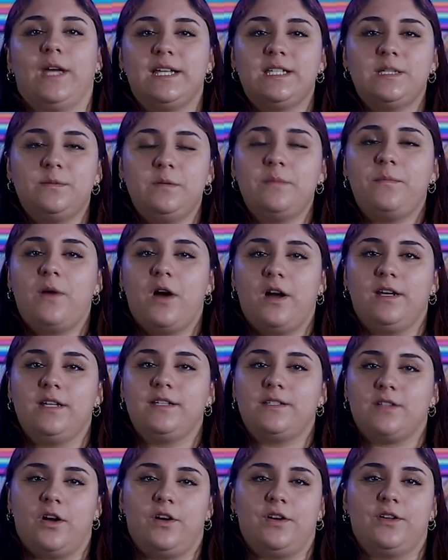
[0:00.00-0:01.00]
get to be party
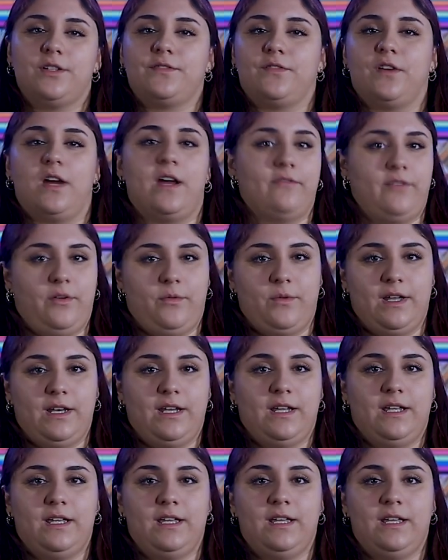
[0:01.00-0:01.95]
starters for everyone,